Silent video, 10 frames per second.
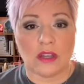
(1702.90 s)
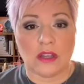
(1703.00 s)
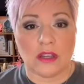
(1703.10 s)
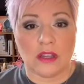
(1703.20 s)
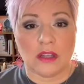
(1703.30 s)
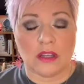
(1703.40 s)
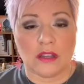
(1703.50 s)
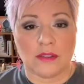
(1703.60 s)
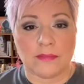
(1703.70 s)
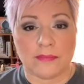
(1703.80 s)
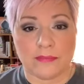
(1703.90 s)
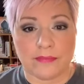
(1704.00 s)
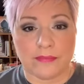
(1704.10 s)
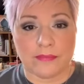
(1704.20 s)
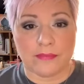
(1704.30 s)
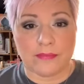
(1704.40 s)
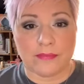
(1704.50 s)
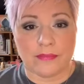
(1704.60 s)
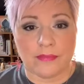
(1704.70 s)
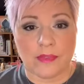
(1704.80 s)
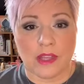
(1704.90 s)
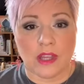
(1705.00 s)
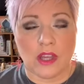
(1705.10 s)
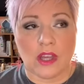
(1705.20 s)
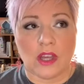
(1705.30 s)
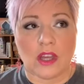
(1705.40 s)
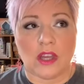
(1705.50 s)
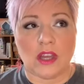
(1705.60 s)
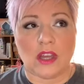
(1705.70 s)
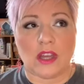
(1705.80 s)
Nothing is said.